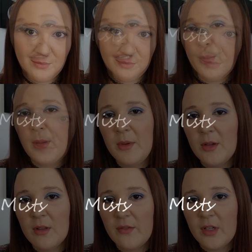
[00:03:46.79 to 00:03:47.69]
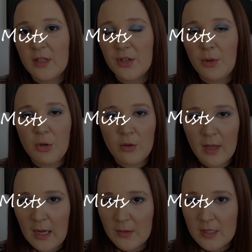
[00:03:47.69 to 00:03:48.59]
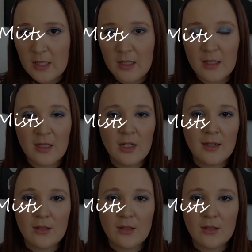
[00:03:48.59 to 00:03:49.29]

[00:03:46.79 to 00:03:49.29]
Now maybe you live in communal housing,